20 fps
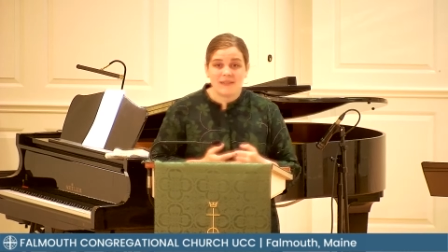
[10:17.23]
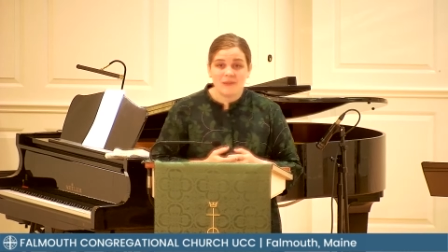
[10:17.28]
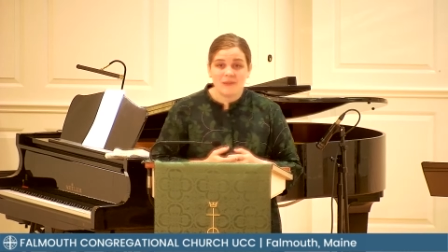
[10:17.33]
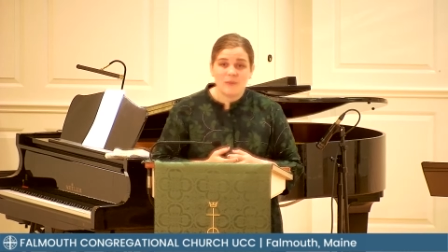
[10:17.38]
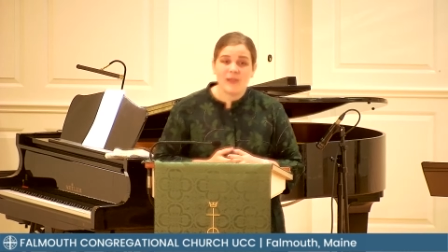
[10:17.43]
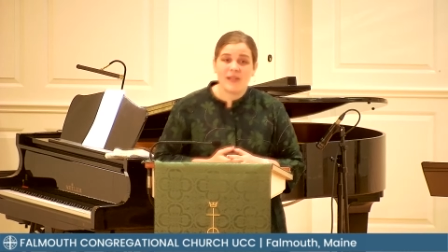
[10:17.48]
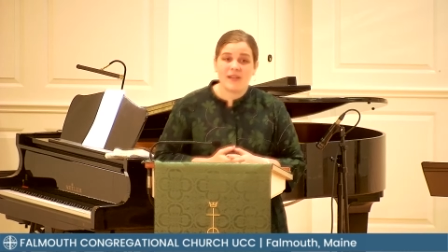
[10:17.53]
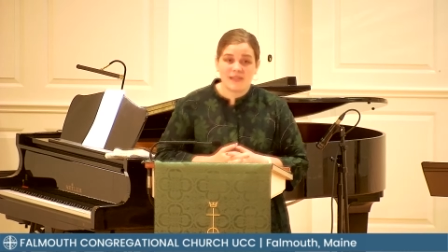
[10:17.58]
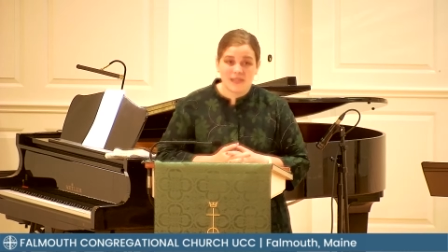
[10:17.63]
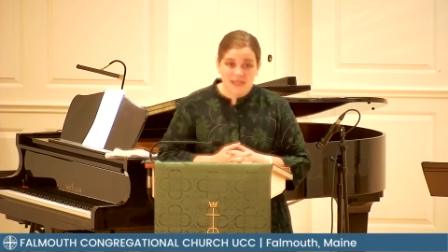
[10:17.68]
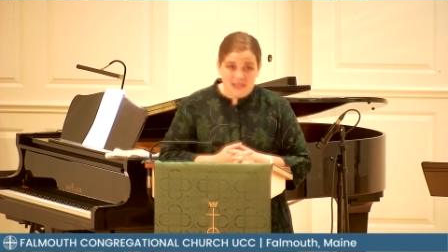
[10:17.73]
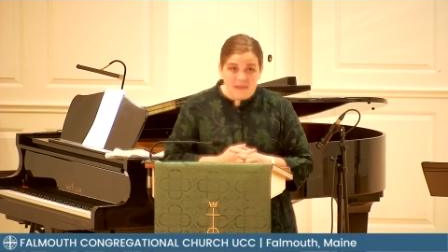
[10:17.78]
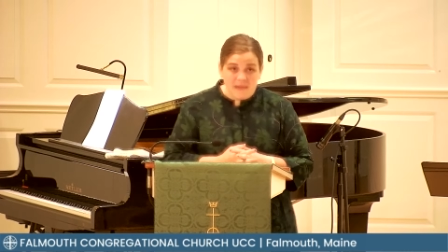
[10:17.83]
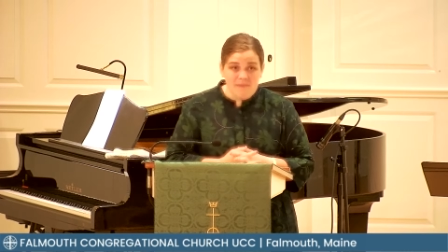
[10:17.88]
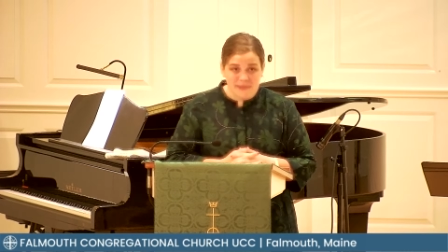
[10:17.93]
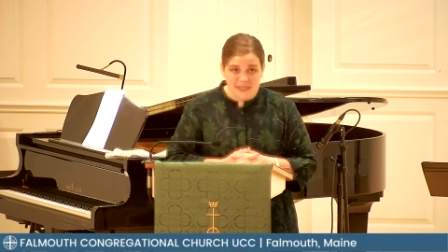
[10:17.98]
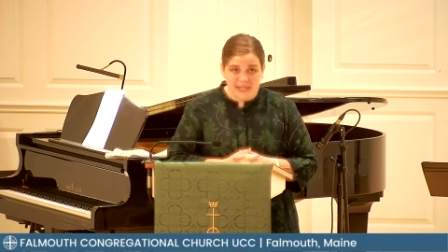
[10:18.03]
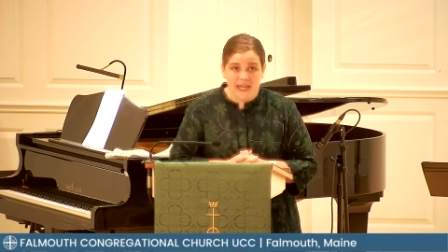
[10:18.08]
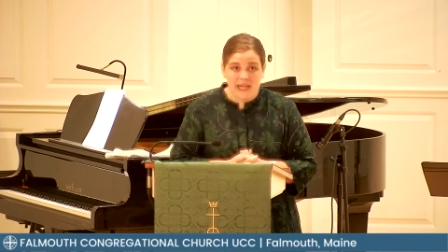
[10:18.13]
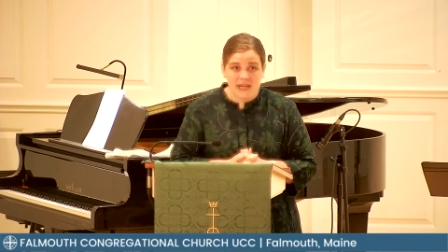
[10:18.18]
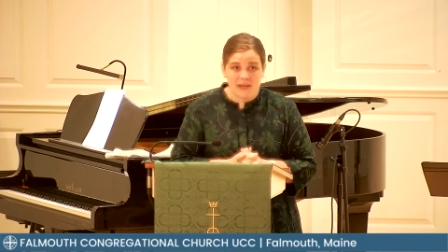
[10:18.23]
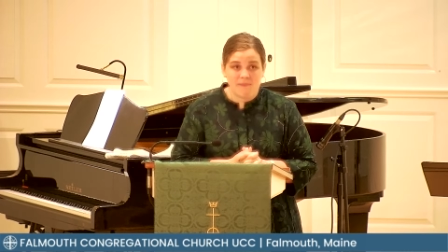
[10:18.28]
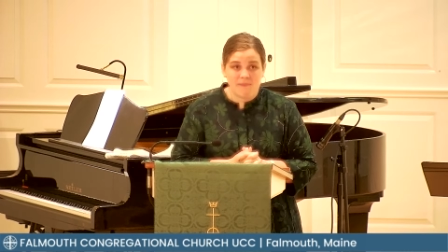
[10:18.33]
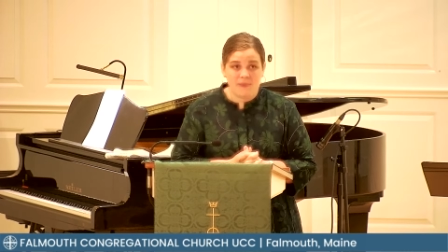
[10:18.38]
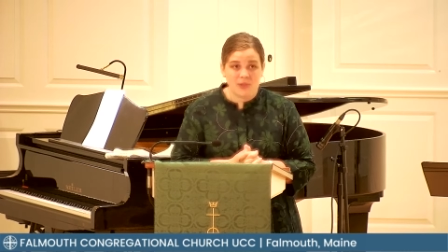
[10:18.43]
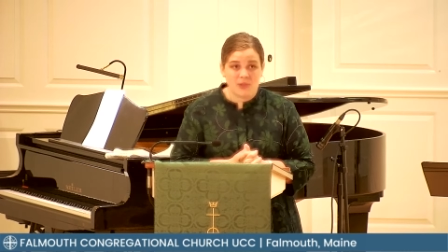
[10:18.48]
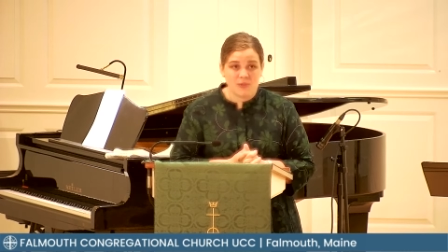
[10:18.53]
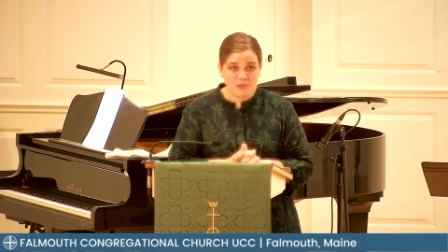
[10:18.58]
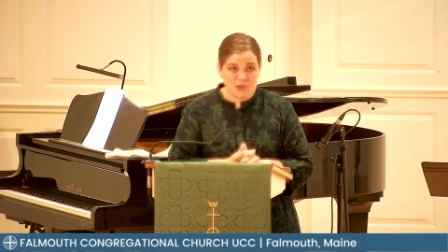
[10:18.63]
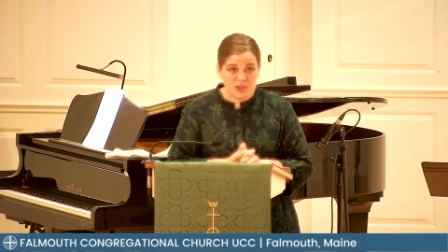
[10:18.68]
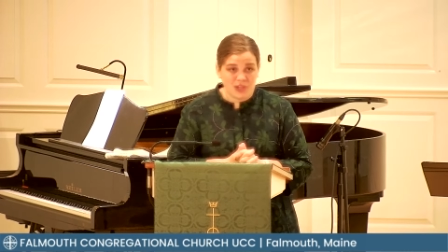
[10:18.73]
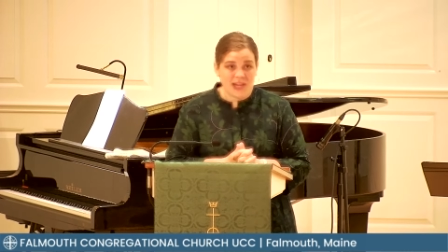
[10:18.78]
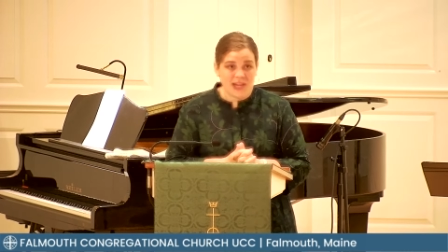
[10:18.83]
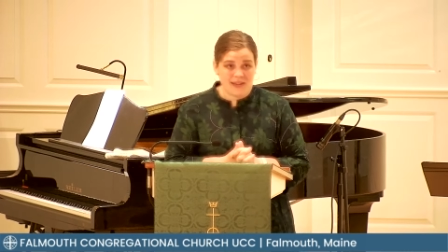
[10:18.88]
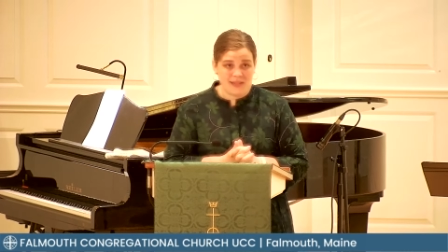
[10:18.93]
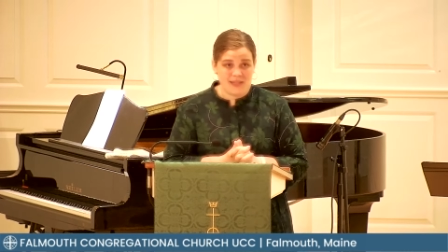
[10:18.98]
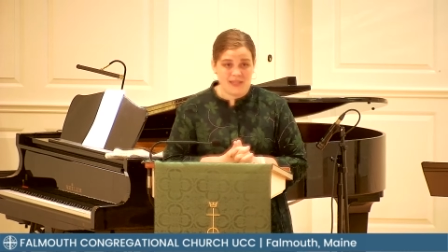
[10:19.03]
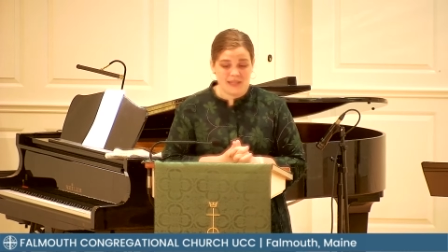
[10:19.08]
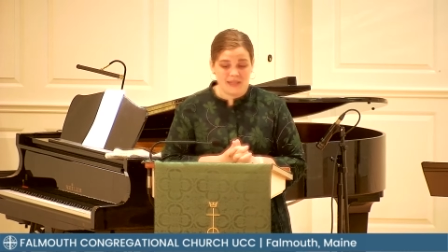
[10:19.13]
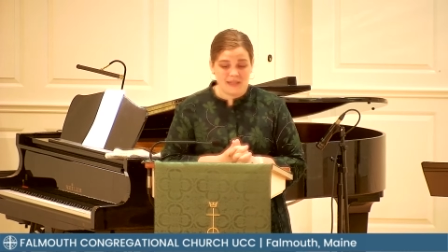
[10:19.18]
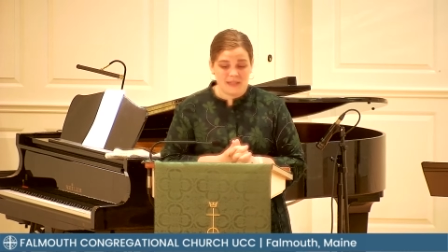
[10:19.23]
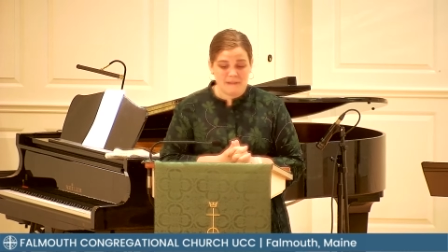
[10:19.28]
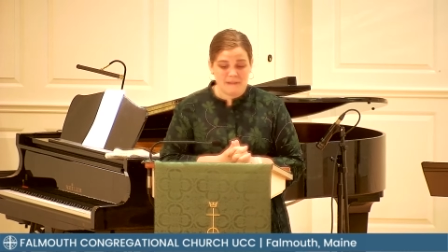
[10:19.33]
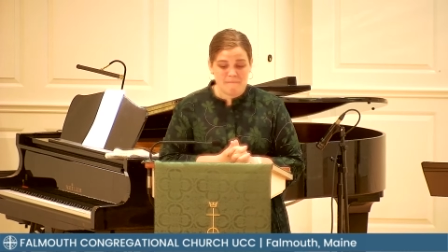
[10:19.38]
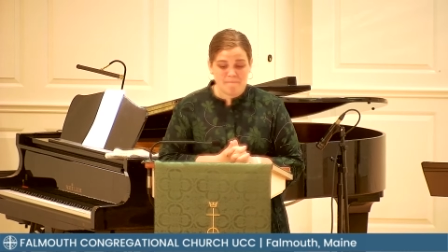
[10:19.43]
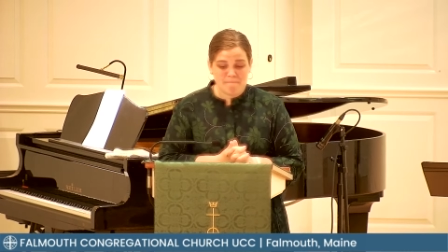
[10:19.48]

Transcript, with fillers: we are sometimes rejected,